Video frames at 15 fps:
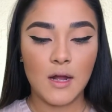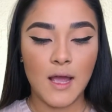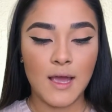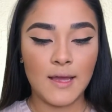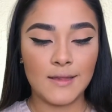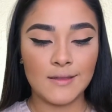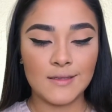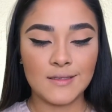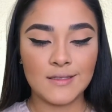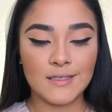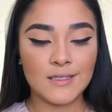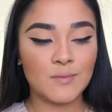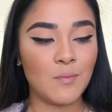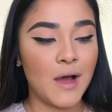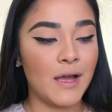And this
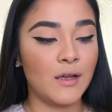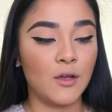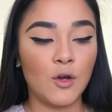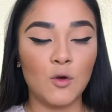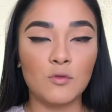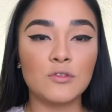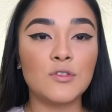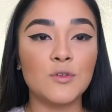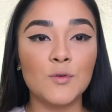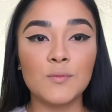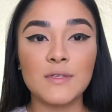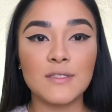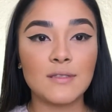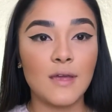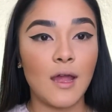is my go-to
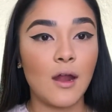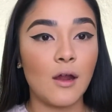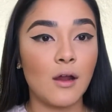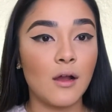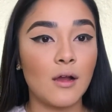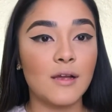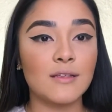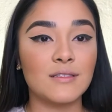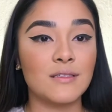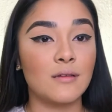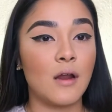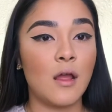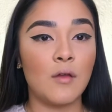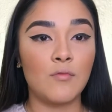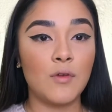mascara. It's
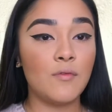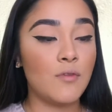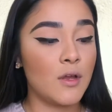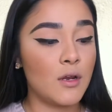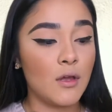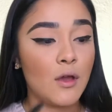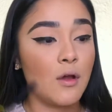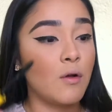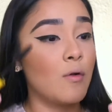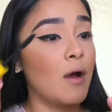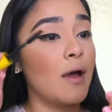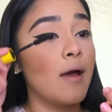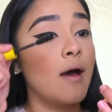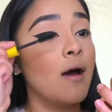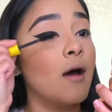in every video I
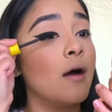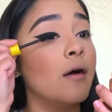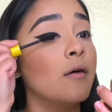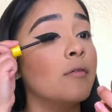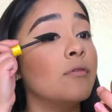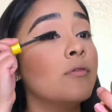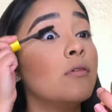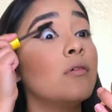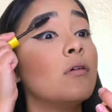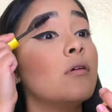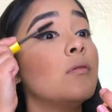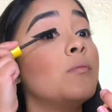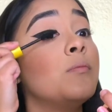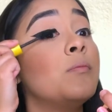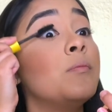have,
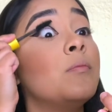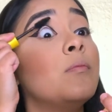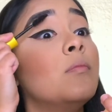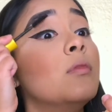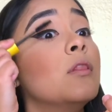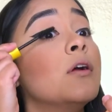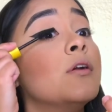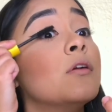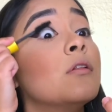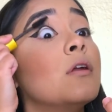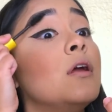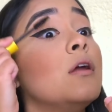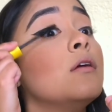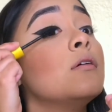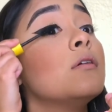
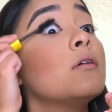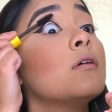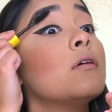literally.